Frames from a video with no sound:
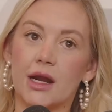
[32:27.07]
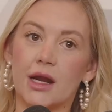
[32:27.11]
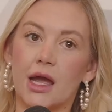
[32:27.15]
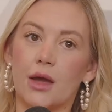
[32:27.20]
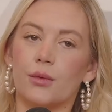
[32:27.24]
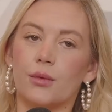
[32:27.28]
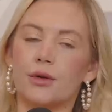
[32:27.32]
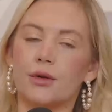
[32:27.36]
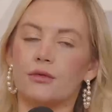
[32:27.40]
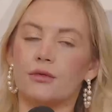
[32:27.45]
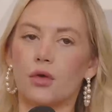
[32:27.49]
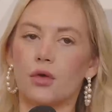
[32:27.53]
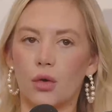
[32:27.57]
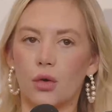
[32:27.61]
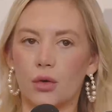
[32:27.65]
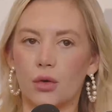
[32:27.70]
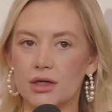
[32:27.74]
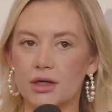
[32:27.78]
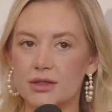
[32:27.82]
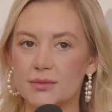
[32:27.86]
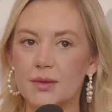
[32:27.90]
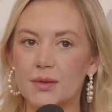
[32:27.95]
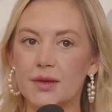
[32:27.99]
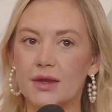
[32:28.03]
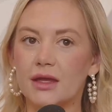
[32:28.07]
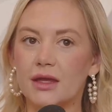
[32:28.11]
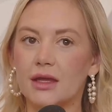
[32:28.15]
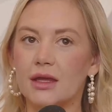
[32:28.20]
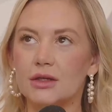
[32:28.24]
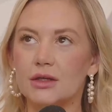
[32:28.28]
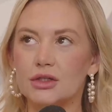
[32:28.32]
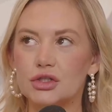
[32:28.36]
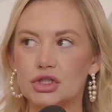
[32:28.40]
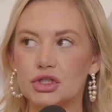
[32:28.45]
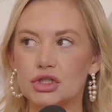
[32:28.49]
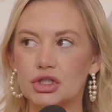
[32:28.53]
I would, of course, be like,
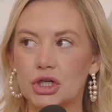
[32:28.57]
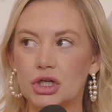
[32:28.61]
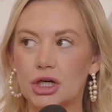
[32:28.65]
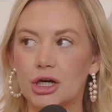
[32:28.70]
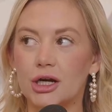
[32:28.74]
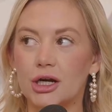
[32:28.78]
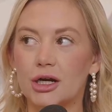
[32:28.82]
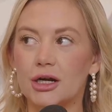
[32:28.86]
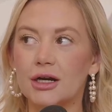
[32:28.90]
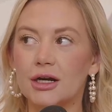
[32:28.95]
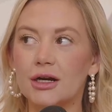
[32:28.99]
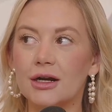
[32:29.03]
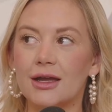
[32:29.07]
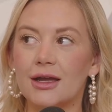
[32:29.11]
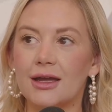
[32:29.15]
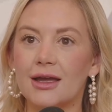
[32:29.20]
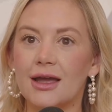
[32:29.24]
sure.